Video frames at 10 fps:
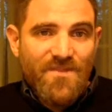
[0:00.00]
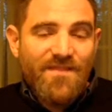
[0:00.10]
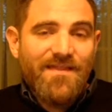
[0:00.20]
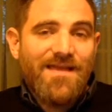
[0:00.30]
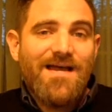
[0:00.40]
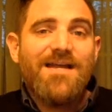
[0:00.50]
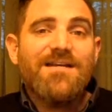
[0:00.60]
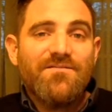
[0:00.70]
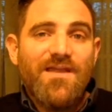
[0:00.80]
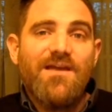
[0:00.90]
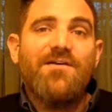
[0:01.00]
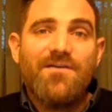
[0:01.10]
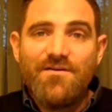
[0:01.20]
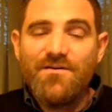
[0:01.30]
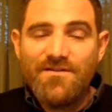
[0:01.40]
the kind of
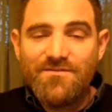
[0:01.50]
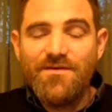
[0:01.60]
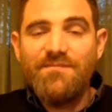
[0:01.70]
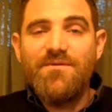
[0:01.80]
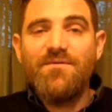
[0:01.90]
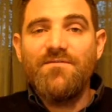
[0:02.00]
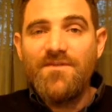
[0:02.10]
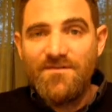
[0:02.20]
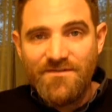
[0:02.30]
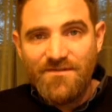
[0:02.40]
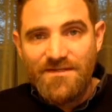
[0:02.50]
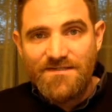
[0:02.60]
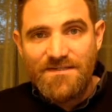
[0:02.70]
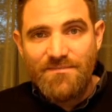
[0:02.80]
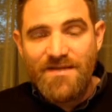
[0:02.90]
character that's going to be revealed to us
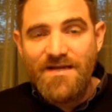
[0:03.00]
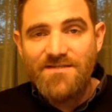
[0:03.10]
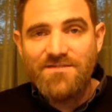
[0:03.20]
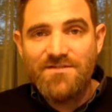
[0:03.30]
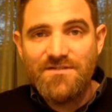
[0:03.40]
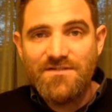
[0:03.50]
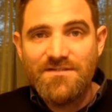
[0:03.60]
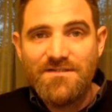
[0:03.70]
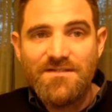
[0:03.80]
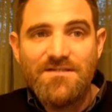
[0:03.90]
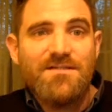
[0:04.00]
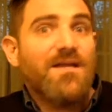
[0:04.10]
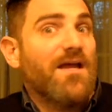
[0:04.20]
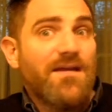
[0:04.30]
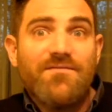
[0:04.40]
in these passages is the
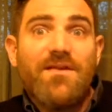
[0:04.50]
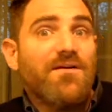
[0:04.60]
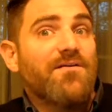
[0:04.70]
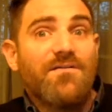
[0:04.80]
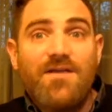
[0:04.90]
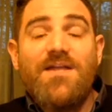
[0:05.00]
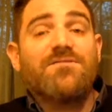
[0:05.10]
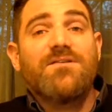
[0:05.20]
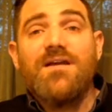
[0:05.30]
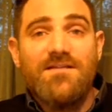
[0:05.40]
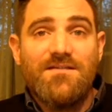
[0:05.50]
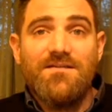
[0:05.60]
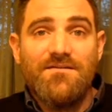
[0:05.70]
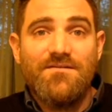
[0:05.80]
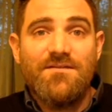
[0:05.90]
kind of character that has those kind of
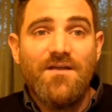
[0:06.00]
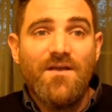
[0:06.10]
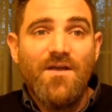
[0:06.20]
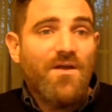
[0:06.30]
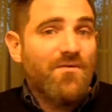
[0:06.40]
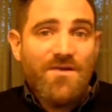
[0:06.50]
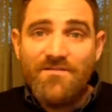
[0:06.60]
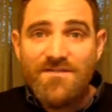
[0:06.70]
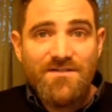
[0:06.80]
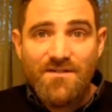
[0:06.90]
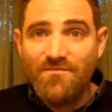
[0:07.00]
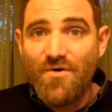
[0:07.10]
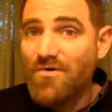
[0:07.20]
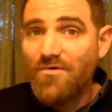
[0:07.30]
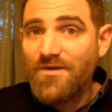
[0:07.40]
skills. We have the skill of
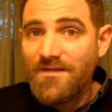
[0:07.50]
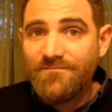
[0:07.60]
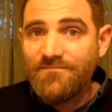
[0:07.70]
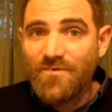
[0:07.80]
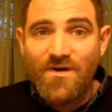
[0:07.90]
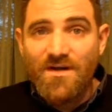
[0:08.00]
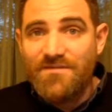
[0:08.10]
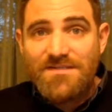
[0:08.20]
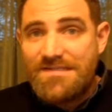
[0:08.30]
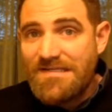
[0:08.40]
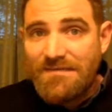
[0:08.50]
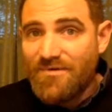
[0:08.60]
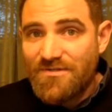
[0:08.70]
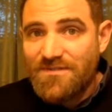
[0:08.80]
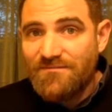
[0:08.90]
roguery. We're kind of a sneaky
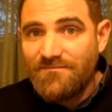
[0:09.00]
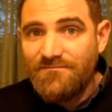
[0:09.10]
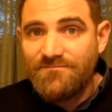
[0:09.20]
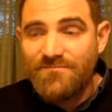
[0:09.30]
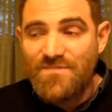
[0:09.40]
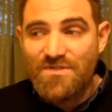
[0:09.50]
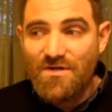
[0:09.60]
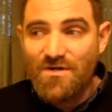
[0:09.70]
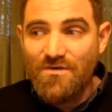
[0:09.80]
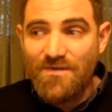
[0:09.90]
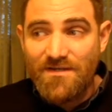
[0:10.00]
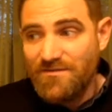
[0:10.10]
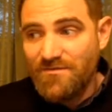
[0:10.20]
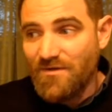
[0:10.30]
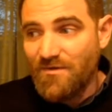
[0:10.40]
person, so we can
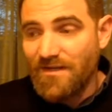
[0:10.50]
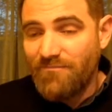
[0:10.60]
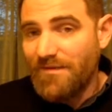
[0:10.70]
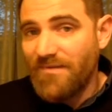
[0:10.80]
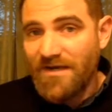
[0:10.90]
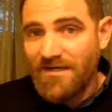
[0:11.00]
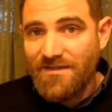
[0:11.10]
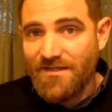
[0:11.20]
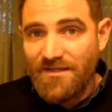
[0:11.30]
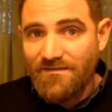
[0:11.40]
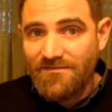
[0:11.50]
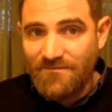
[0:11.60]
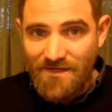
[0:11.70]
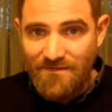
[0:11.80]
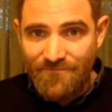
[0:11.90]
do a quick pickpocketing thing,
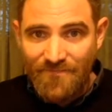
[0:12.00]
right?